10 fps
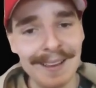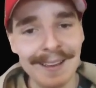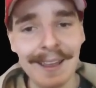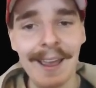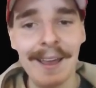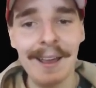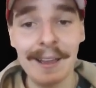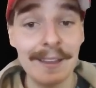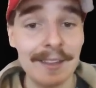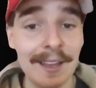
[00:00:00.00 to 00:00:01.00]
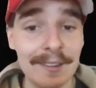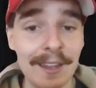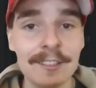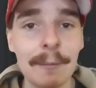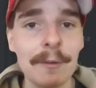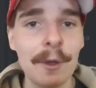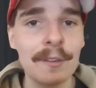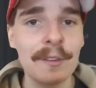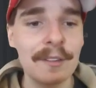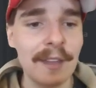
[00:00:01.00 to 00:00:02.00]
Yeah, I guess that's how some of
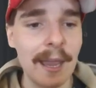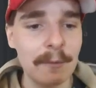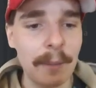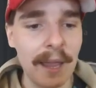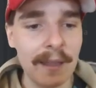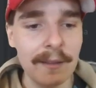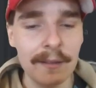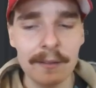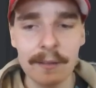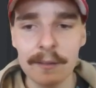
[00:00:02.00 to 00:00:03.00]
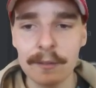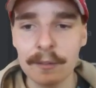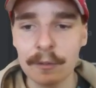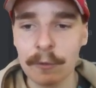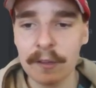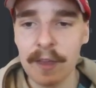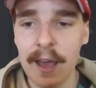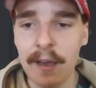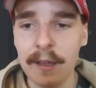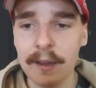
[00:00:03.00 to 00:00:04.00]
those exams be. And stress
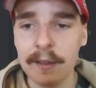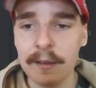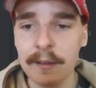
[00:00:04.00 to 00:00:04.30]
the hell out of you.